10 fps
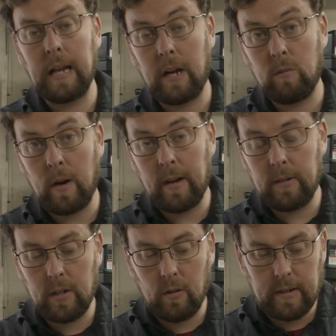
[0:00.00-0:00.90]

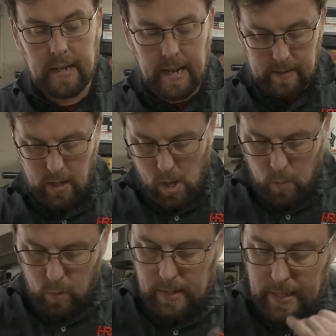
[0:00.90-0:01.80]
rounded over the end.
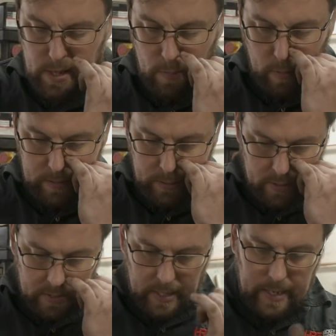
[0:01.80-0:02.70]
One of the things I would
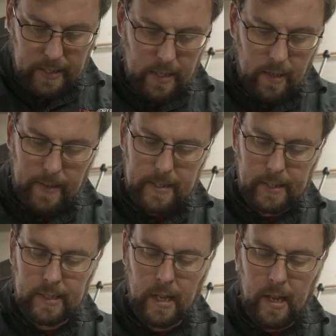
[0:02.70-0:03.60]
just say to you guys
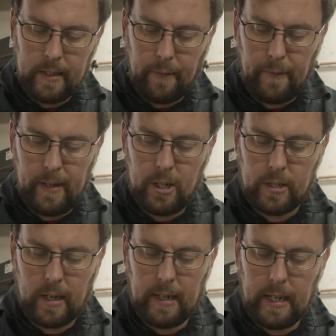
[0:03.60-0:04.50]
is, the finish
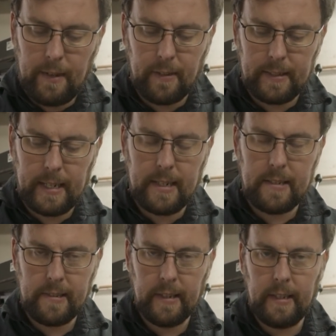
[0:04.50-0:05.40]
that I leave on
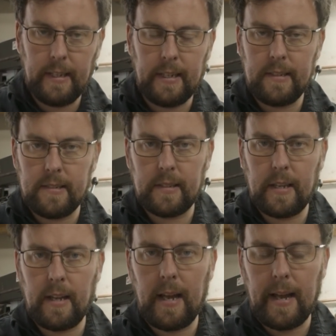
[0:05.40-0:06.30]
these is
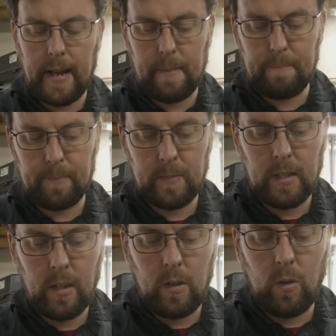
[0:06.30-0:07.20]

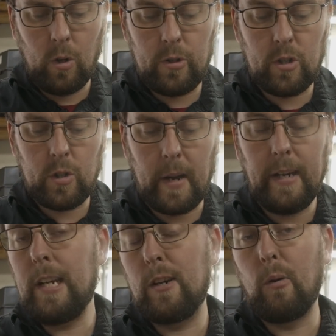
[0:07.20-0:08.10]

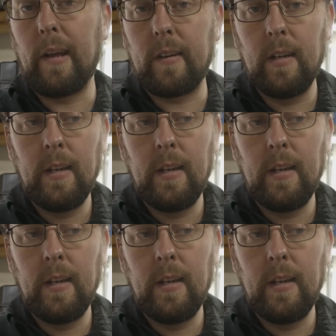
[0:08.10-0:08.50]
120 grit.